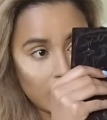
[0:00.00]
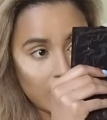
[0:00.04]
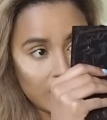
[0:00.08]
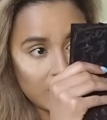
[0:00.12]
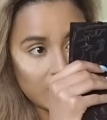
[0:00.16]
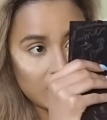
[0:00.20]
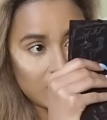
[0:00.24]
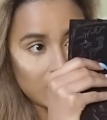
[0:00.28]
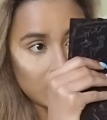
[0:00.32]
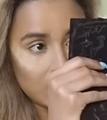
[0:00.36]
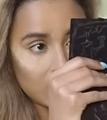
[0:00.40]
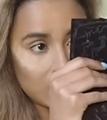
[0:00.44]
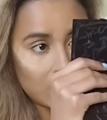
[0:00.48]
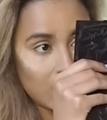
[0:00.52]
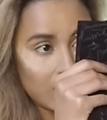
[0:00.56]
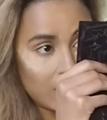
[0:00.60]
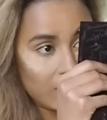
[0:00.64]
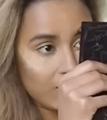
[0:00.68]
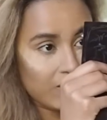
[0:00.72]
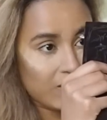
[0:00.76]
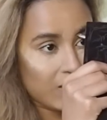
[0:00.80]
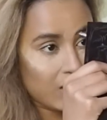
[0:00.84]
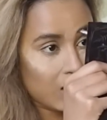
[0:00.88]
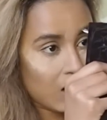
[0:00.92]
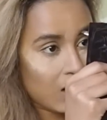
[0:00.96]
It doesn't kind
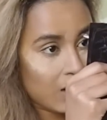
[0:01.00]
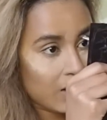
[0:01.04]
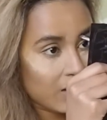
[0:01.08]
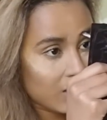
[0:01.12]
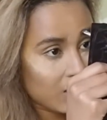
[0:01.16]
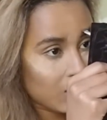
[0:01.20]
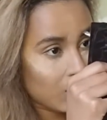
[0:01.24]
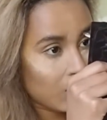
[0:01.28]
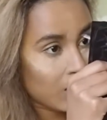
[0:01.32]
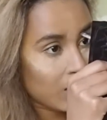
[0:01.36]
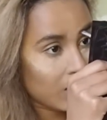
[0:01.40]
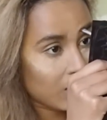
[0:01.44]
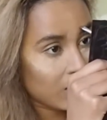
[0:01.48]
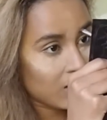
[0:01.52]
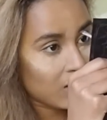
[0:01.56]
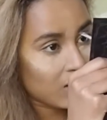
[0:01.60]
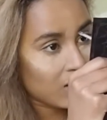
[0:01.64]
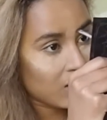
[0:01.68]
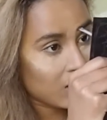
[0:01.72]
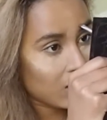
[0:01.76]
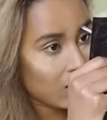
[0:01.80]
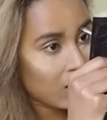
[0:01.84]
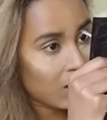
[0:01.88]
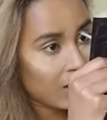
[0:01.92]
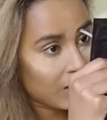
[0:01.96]
of last that well because
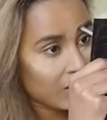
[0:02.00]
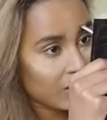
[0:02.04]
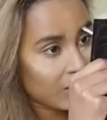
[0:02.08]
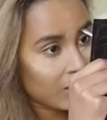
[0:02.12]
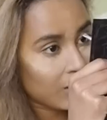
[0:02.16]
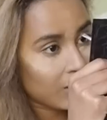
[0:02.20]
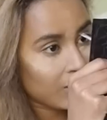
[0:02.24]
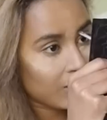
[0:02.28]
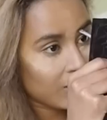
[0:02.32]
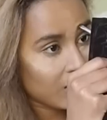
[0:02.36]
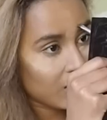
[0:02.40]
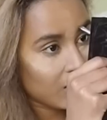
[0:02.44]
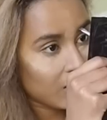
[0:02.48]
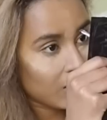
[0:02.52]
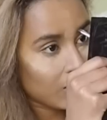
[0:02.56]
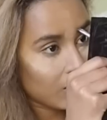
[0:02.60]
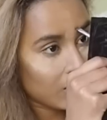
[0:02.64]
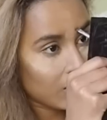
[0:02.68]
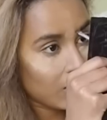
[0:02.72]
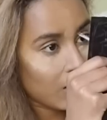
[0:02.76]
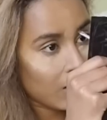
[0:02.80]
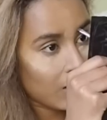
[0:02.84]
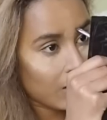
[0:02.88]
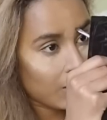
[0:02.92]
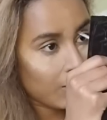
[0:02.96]
it's an eyeshadow, obviously not
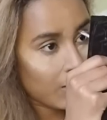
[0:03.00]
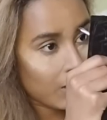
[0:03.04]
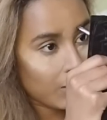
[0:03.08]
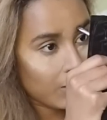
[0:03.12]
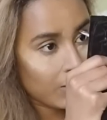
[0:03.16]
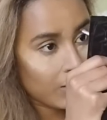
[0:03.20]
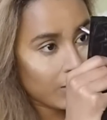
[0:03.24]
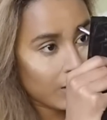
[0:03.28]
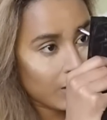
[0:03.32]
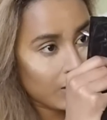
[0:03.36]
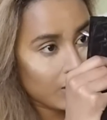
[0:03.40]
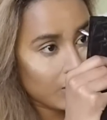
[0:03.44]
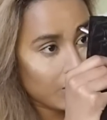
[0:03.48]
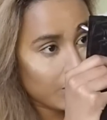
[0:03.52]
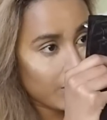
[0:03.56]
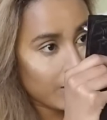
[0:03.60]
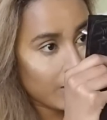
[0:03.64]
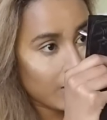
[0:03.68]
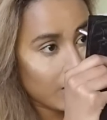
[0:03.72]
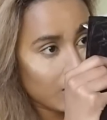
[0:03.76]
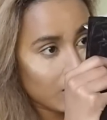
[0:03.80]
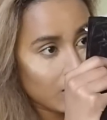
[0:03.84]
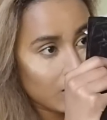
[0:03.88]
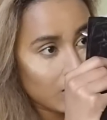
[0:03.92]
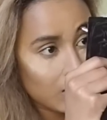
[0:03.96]
an eyebrow product,
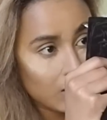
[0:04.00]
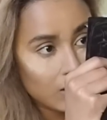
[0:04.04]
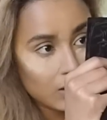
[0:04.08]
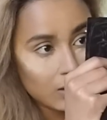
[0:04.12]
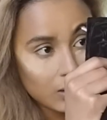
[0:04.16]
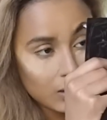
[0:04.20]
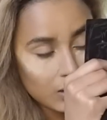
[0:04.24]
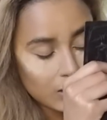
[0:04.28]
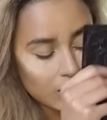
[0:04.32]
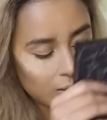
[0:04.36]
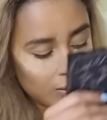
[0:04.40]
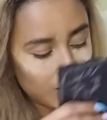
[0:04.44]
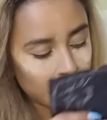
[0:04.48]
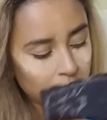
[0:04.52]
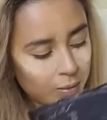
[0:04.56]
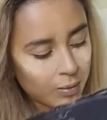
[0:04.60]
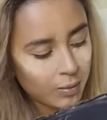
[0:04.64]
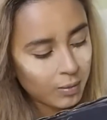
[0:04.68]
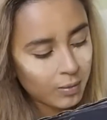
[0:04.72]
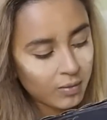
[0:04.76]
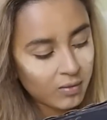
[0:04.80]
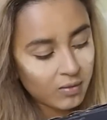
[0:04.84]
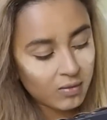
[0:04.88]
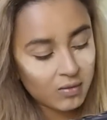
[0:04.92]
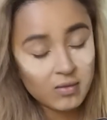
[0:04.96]
but
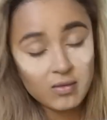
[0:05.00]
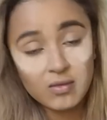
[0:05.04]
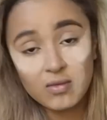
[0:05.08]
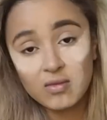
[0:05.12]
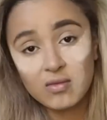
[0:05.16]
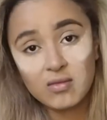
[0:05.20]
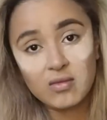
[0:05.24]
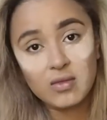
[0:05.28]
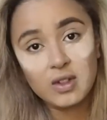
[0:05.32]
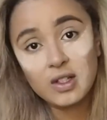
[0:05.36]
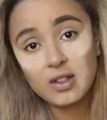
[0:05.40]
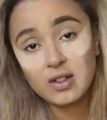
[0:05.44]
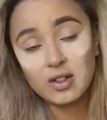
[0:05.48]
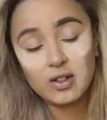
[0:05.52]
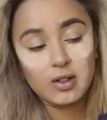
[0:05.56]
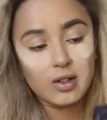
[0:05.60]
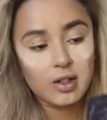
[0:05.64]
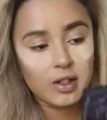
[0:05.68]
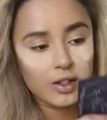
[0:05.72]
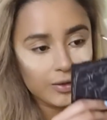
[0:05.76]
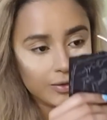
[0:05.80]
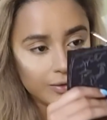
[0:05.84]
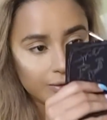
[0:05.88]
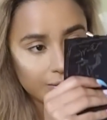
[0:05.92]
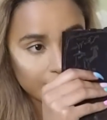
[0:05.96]
it's good enough.